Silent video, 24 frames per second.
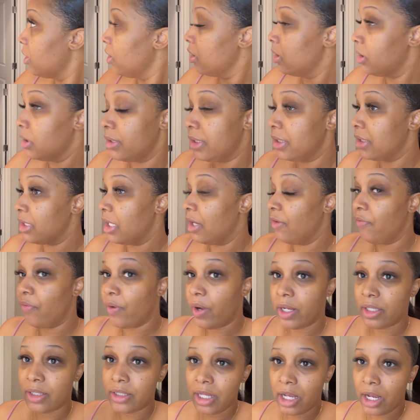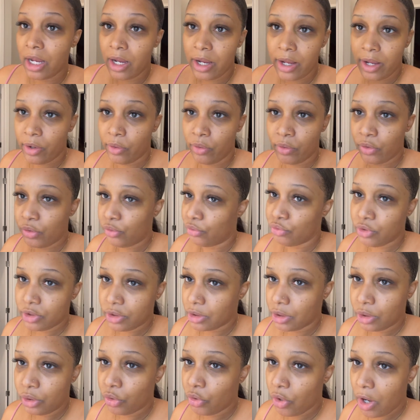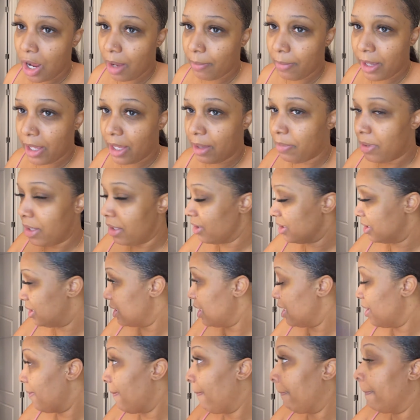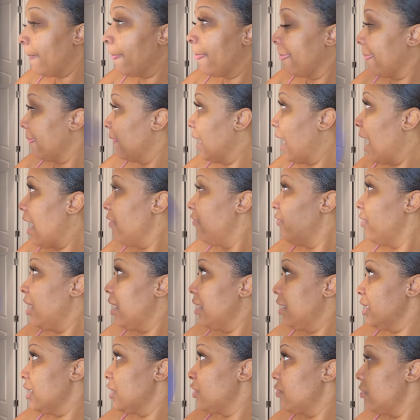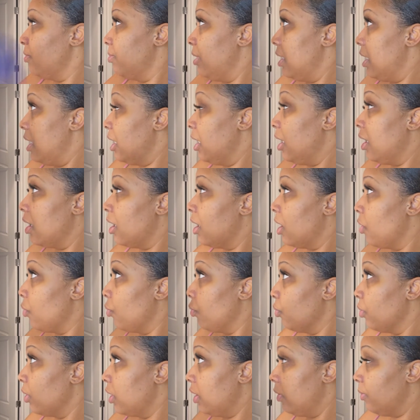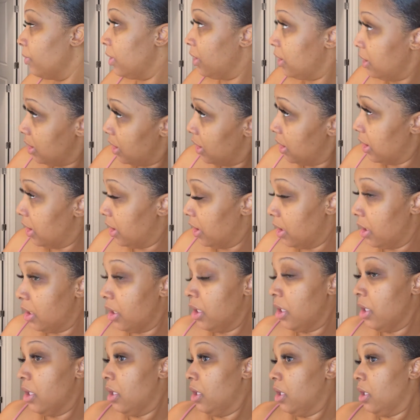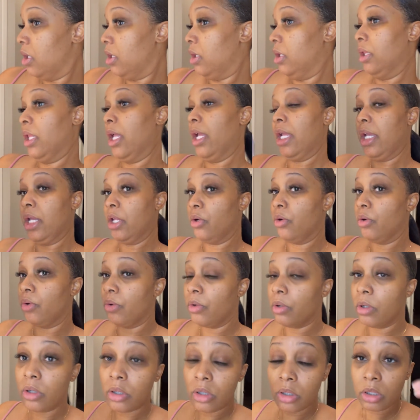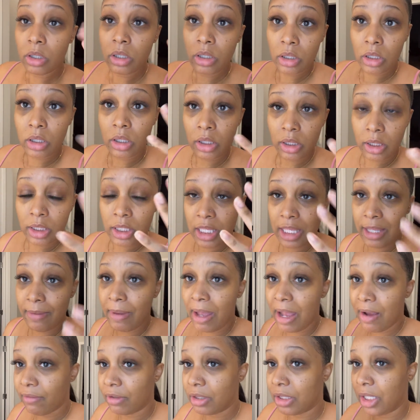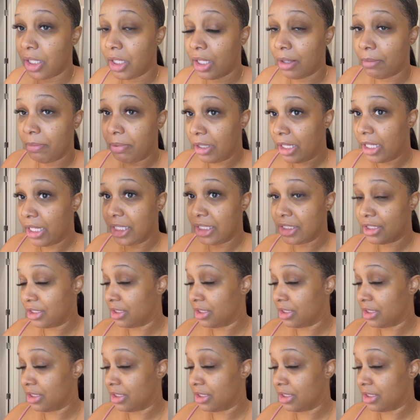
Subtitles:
stuff like that, or you're just a little crybaby or something. I feel like this would be really, really good. Like it'll keep everything in place,